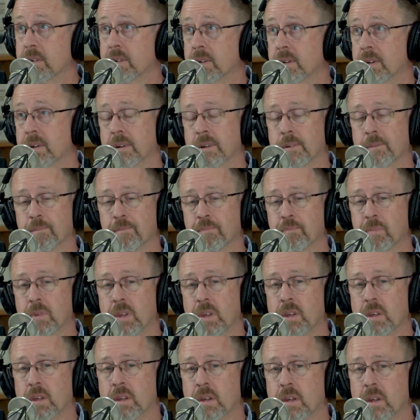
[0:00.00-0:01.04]

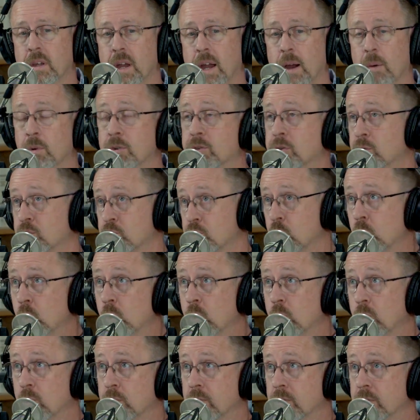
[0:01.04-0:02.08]
I went through
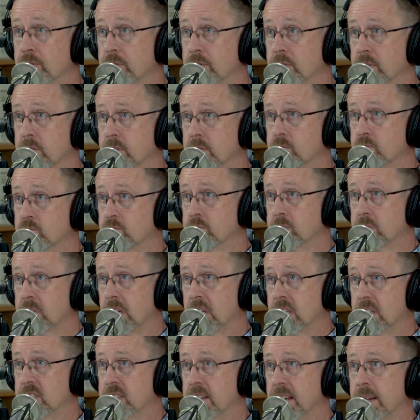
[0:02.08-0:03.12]
school using the
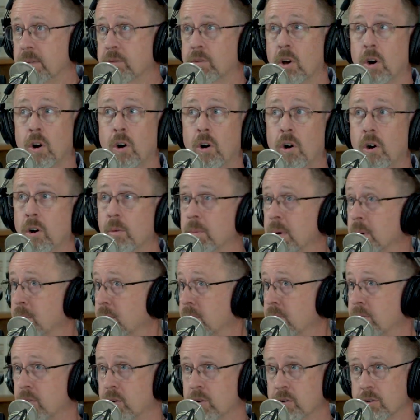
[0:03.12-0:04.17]
King James, all
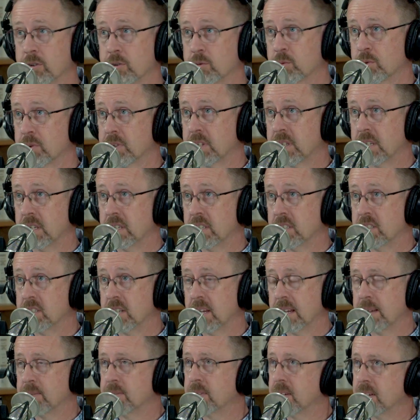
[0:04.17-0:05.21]
memory verses with the King
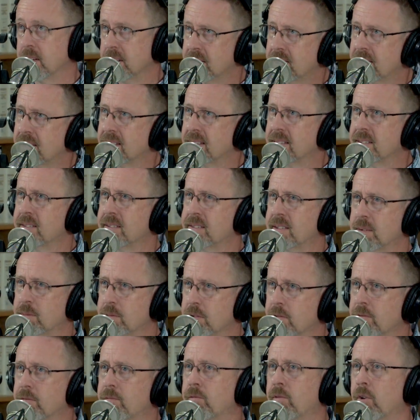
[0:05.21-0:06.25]
James, and it did just seem
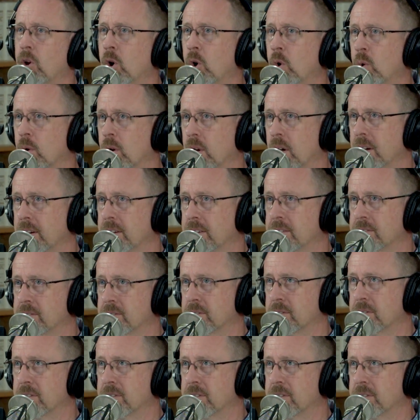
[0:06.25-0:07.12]
to flow a lot easier.